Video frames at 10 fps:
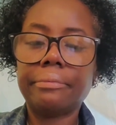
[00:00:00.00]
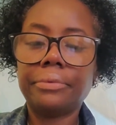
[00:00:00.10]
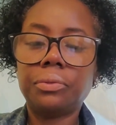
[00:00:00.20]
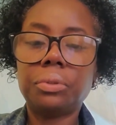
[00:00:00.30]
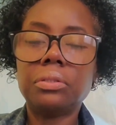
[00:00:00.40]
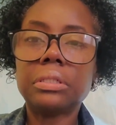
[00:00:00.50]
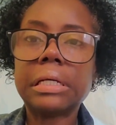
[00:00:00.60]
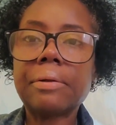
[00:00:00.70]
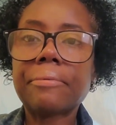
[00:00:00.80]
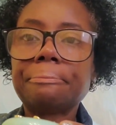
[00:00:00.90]
This is what it looks
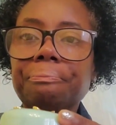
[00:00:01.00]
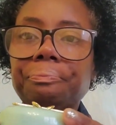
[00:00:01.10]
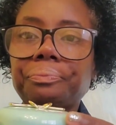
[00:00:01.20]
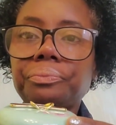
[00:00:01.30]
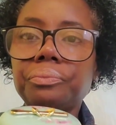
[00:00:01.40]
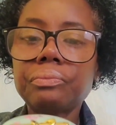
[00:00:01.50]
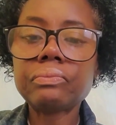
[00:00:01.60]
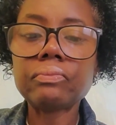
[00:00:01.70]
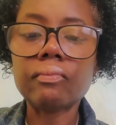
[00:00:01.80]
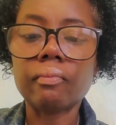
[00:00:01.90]
like.
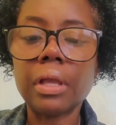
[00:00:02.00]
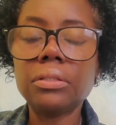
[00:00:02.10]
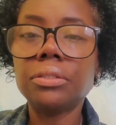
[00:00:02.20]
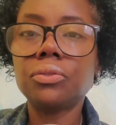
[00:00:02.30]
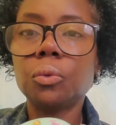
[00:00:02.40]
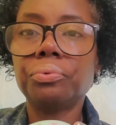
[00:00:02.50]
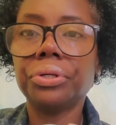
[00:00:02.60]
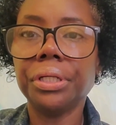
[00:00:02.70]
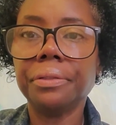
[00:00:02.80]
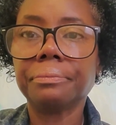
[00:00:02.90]
This is so
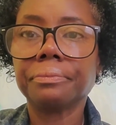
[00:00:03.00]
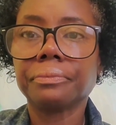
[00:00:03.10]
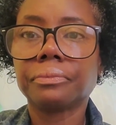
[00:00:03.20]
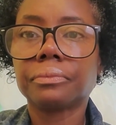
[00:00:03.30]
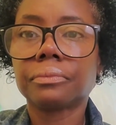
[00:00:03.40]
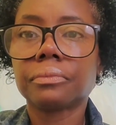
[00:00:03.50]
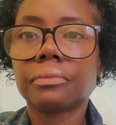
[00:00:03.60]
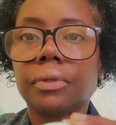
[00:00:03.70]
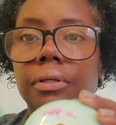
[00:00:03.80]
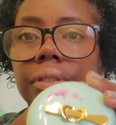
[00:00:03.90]
pretty.
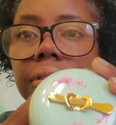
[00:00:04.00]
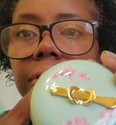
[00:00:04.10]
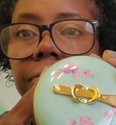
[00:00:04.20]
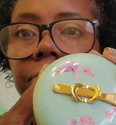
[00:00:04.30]
Look at this.